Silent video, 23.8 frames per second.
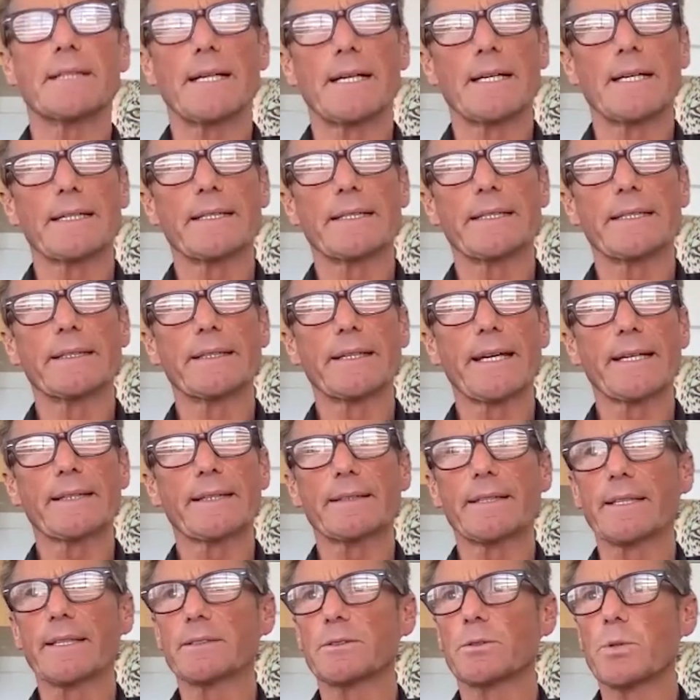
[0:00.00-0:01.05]
I hear
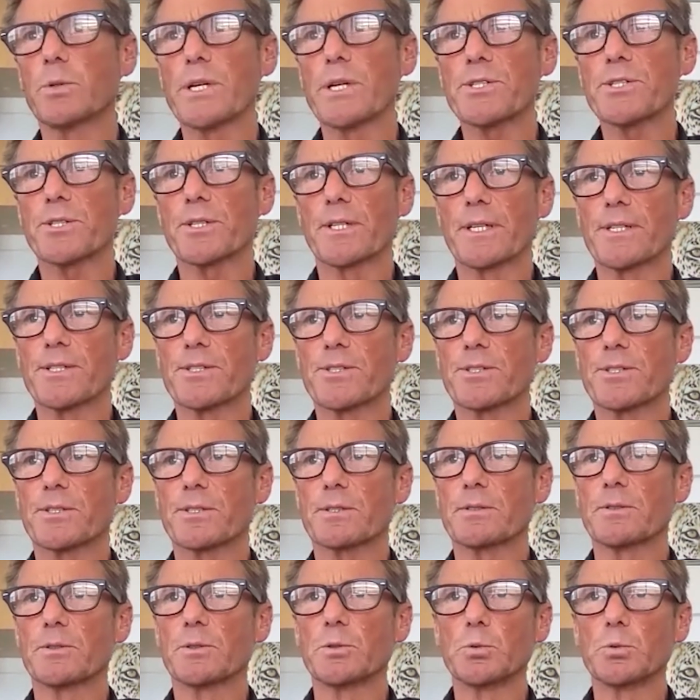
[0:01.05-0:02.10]
that. That question
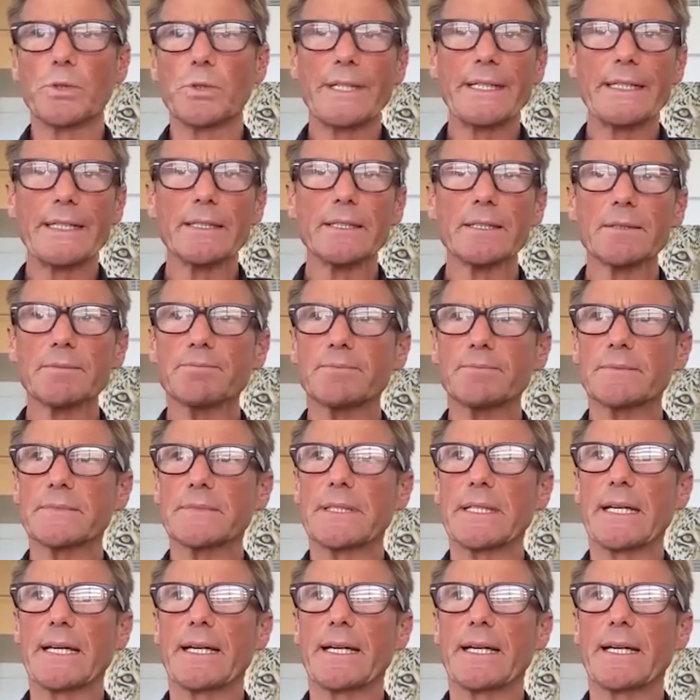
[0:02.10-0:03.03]
is real.